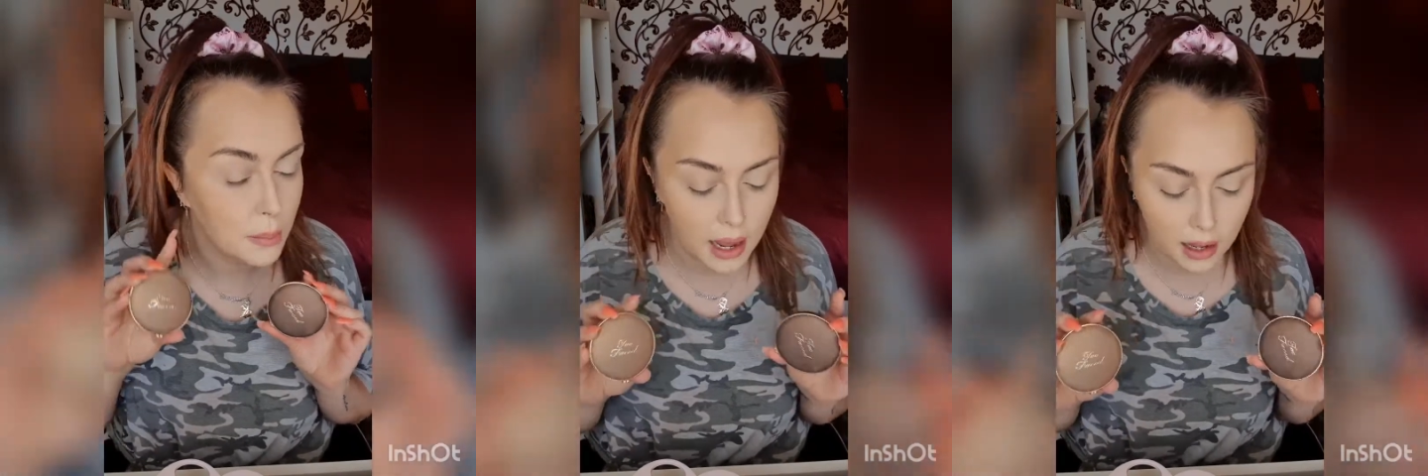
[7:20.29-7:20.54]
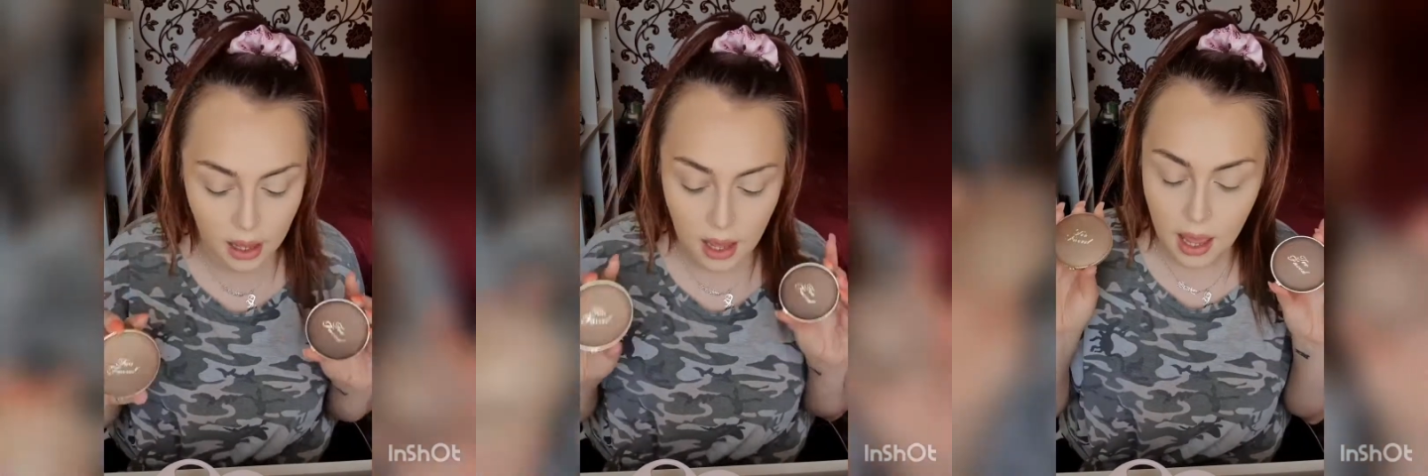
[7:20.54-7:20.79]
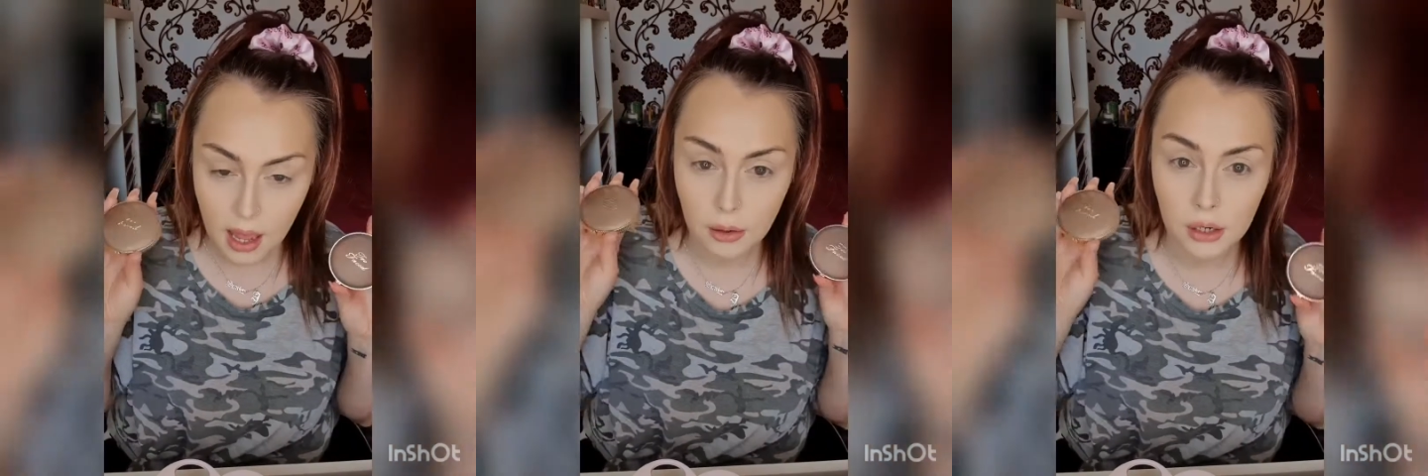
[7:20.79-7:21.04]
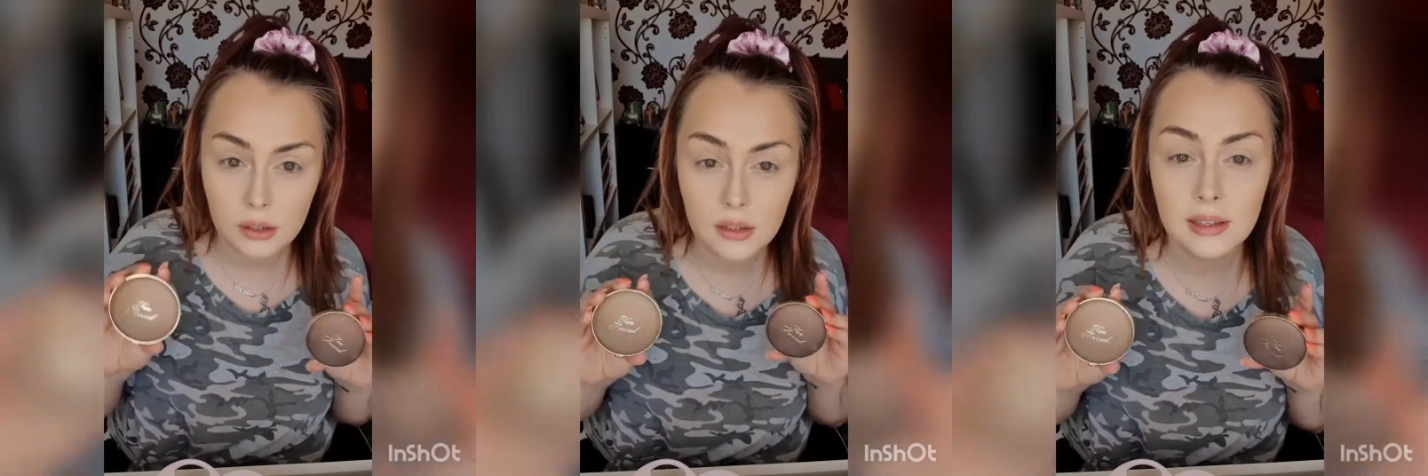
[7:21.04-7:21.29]
back. I'm
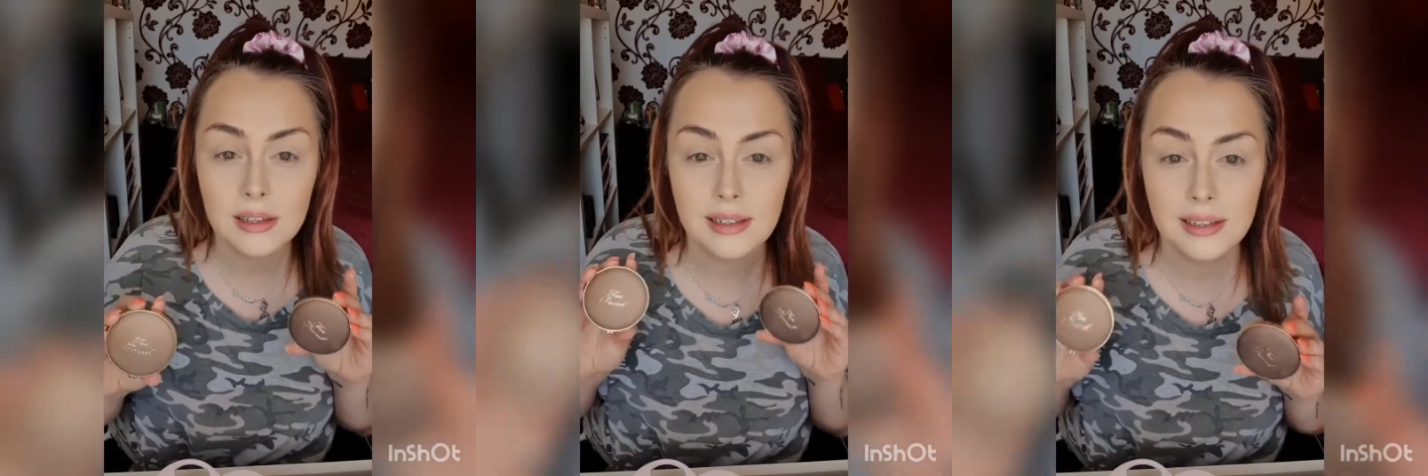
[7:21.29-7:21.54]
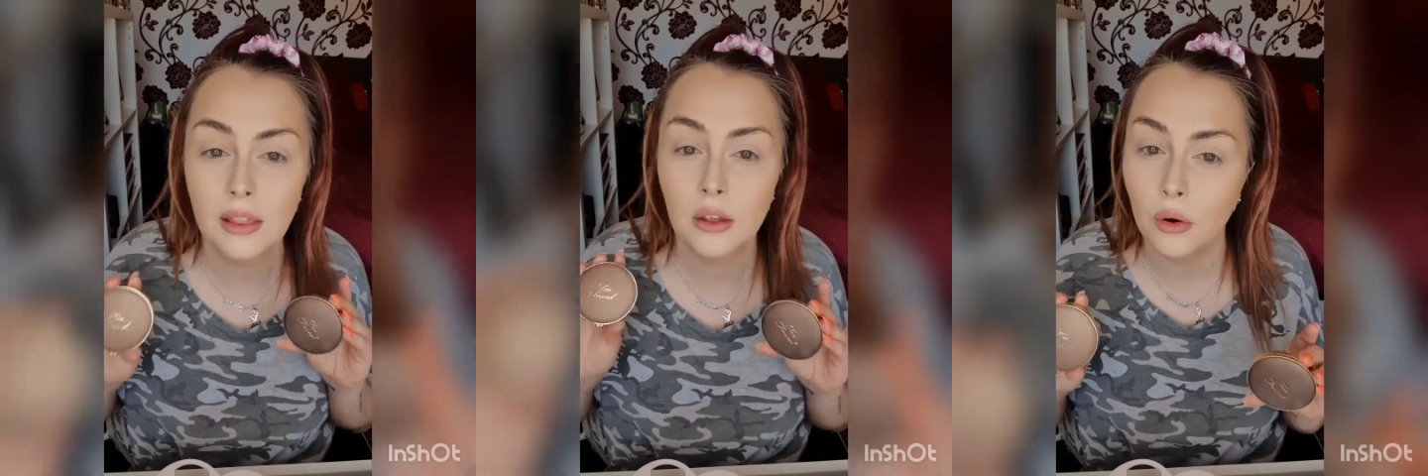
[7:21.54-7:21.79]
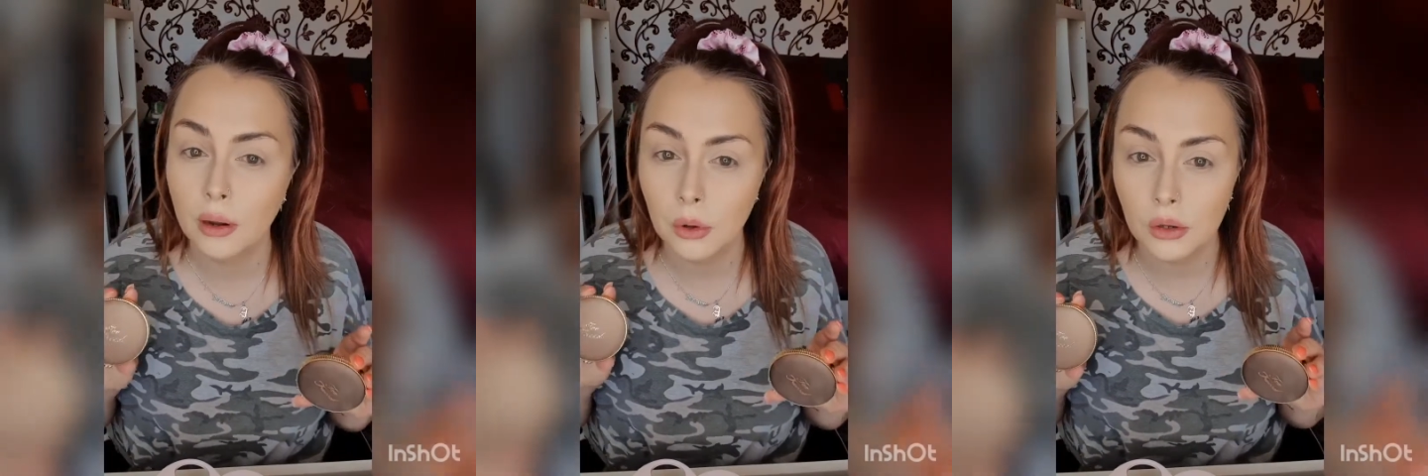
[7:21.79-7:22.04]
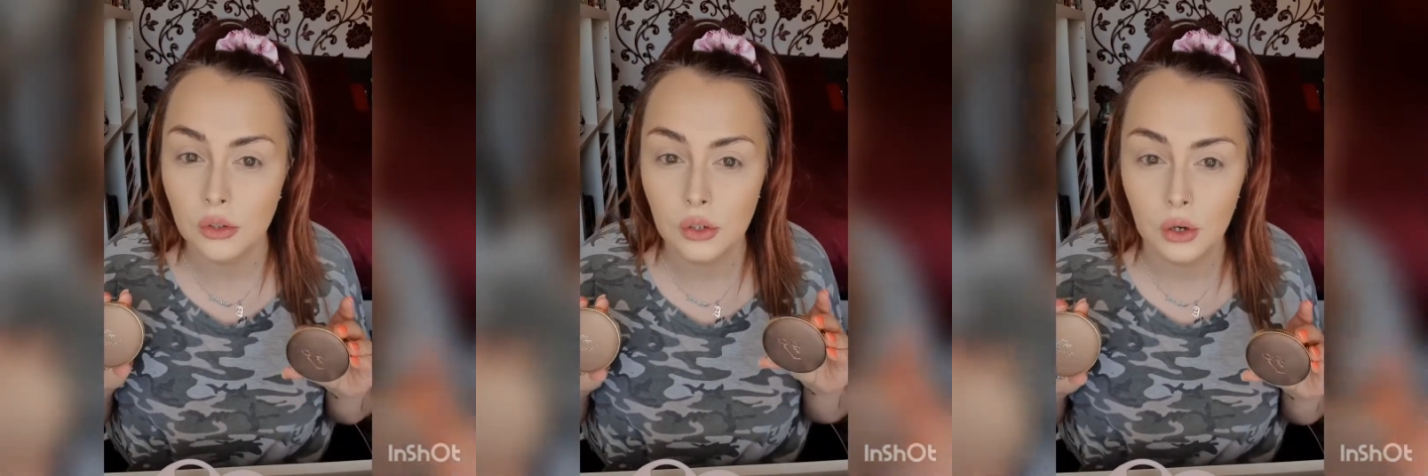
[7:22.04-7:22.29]
going to use this to set the cream
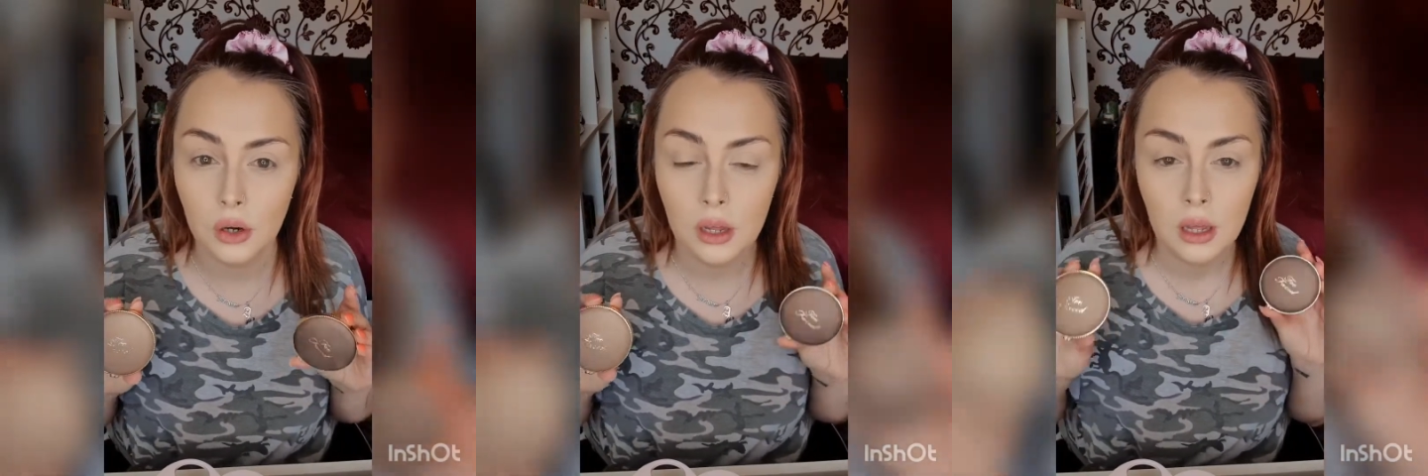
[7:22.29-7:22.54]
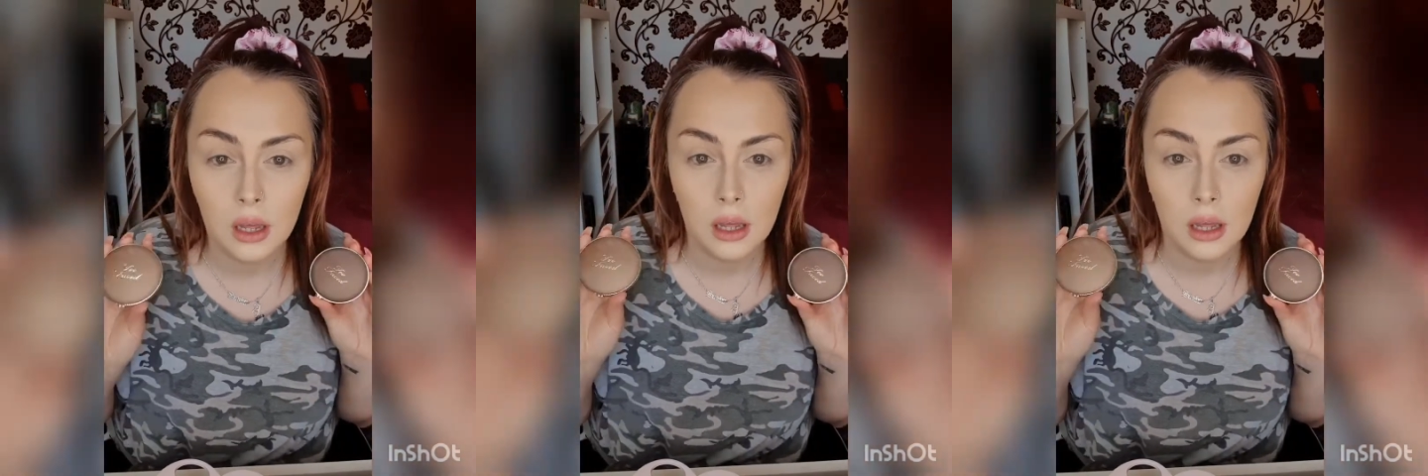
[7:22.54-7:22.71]
contour.